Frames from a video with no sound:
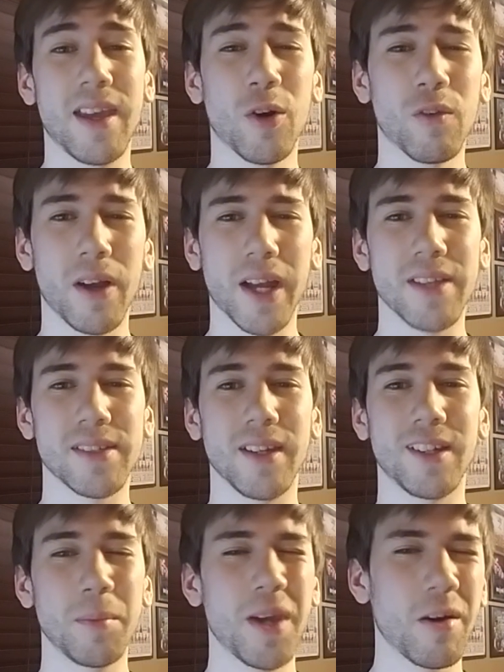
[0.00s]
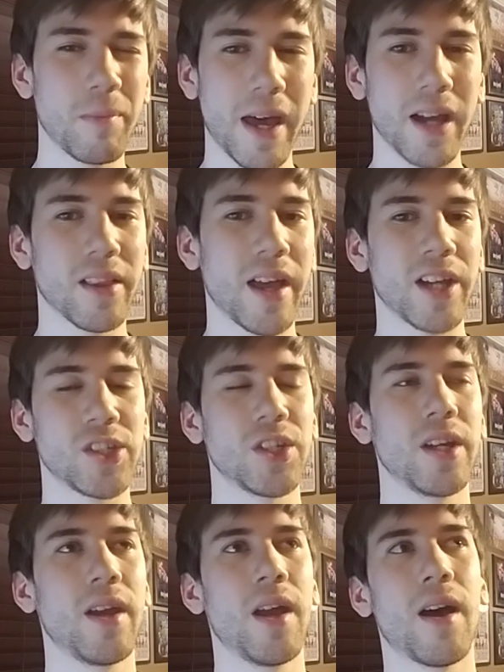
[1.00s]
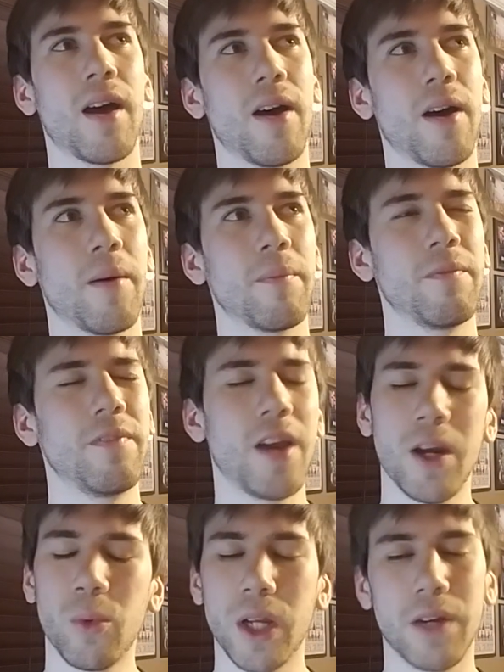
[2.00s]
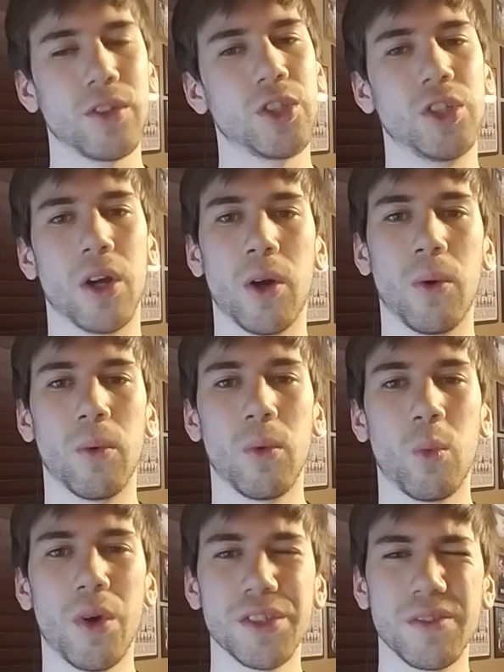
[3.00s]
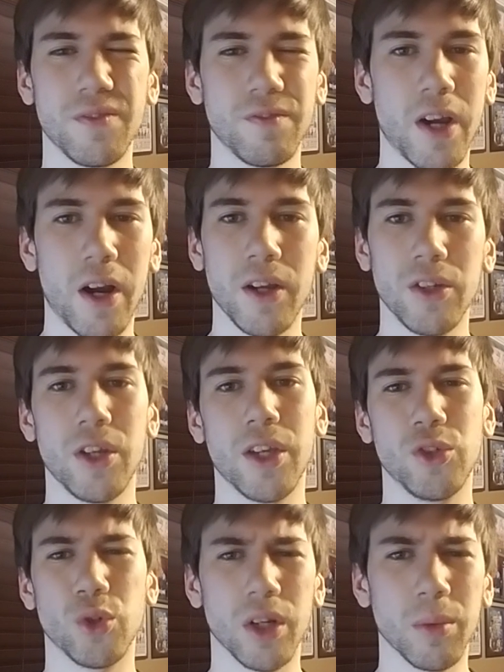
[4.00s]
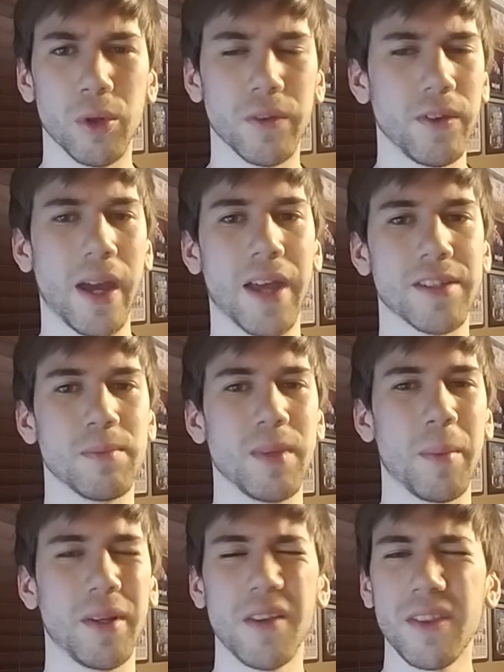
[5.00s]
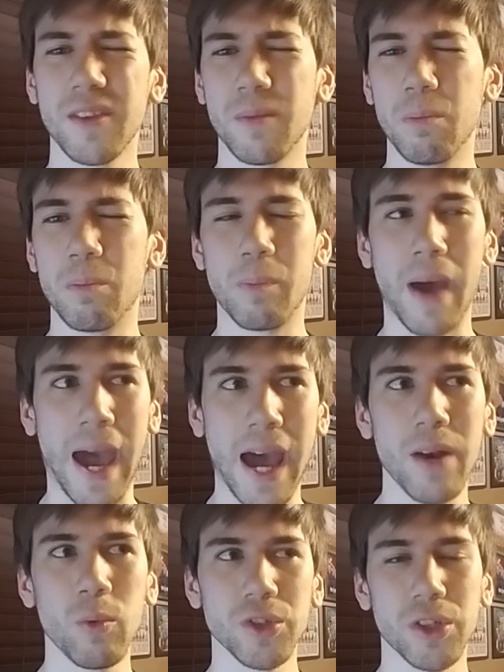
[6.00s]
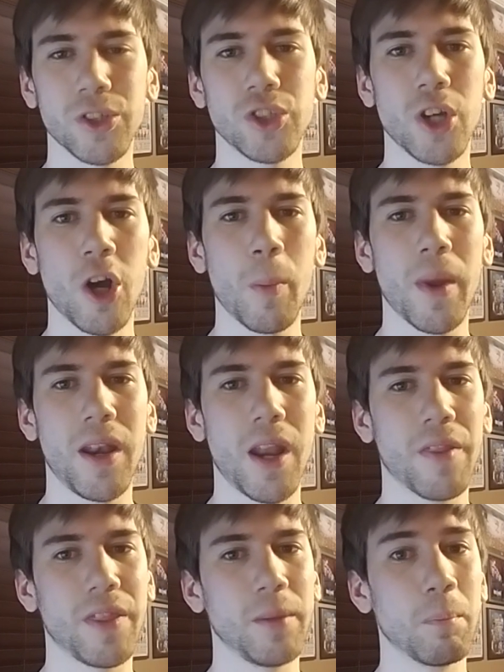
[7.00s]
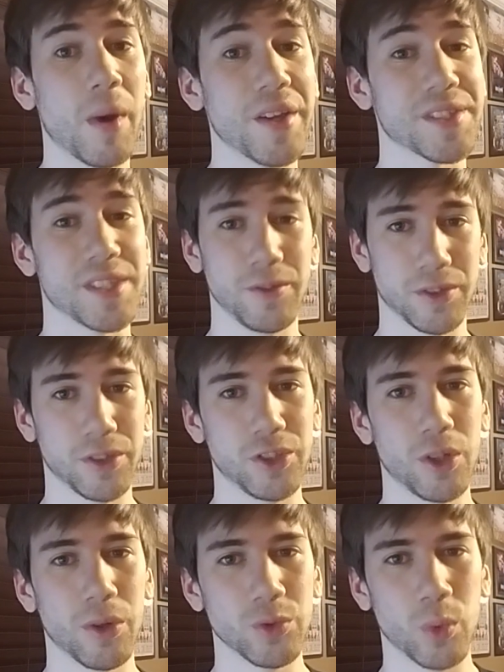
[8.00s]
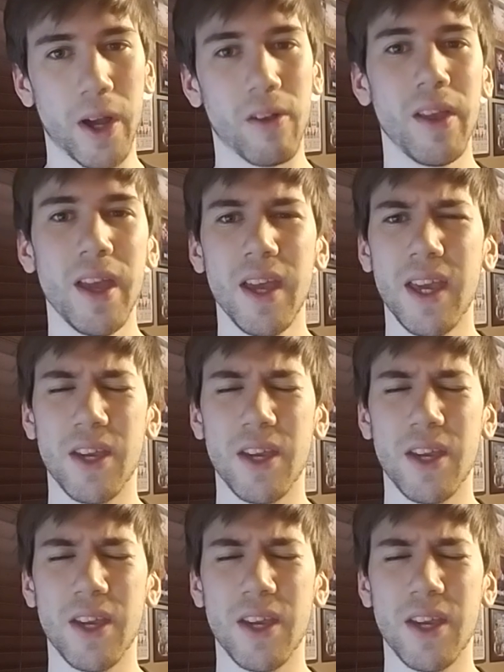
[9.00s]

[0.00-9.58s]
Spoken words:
And overall, I gotta say, coming out of Backlash, very whatever show. Wasn't very enjoyable if you ask me. I mean, nothing bad was on the show, but nothing must-see was on the show as well.